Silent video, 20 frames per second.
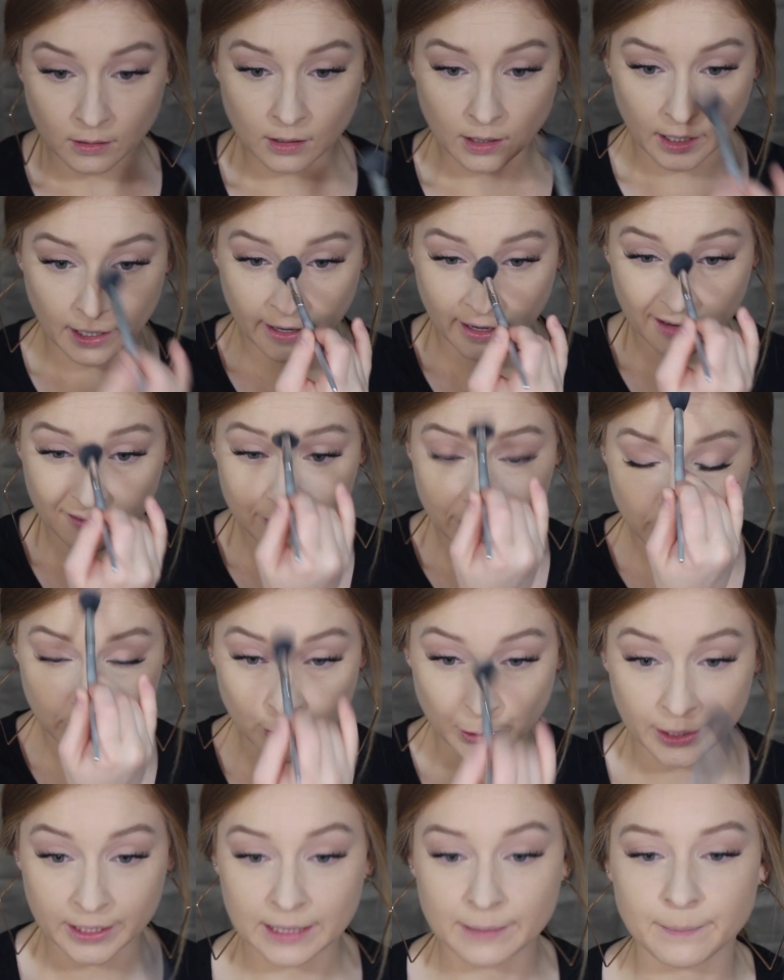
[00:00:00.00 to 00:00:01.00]
I have
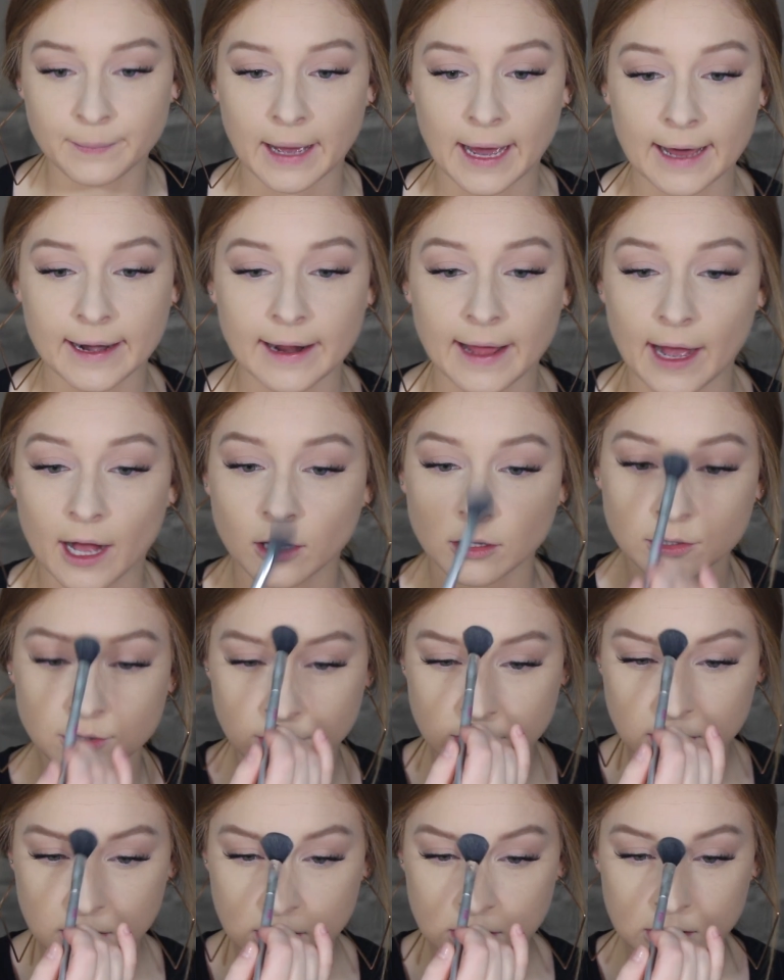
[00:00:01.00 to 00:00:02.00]
pretty bad
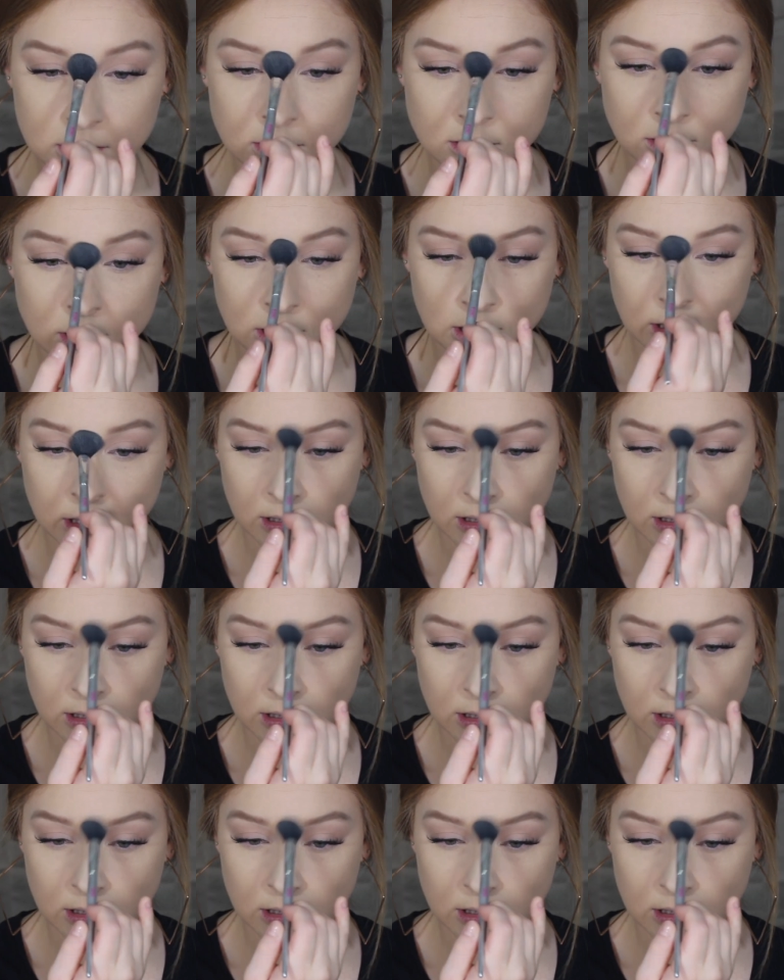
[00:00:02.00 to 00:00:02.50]
allergies.